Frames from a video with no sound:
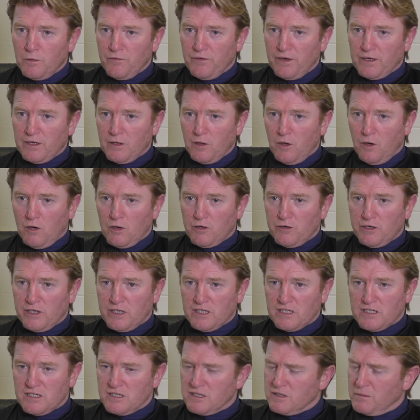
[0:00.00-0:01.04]
we've had a lot of
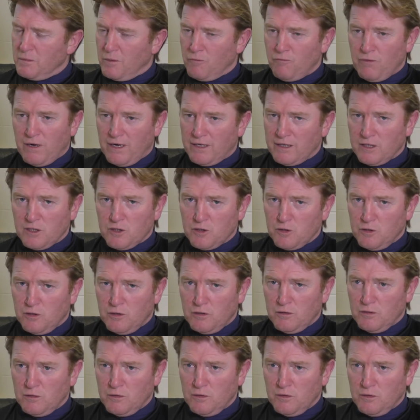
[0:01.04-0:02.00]
criticism, and rightly so,